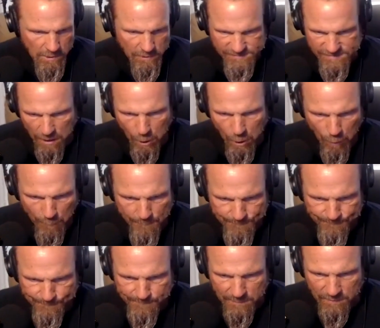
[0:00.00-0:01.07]
So
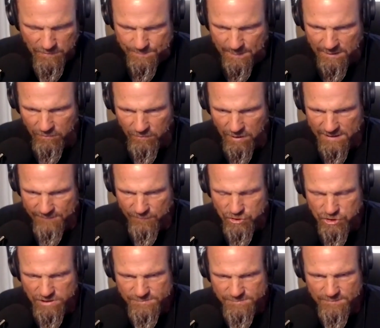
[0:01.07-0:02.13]
there's been a life
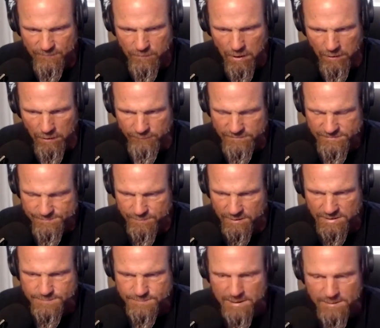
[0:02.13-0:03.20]
adjustment for all of us, but
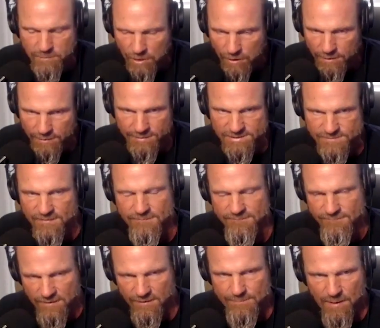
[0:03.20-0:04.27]
it's been good. It's been
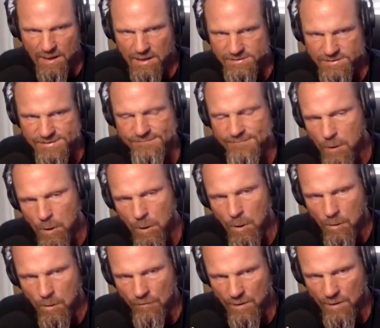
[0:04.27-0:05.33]
very positive
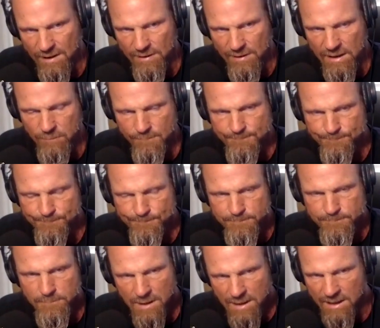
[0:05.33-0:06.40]
all the way around.
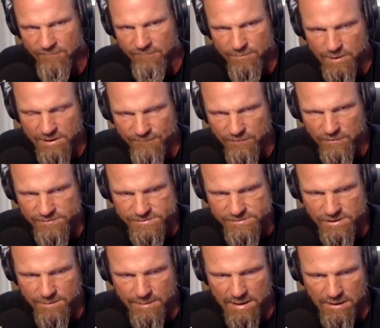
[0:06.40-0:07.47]
Yeah. Everybody feels
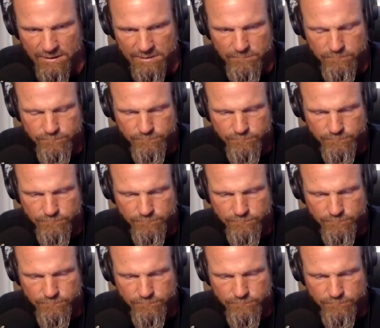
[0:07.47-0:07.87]
good about it.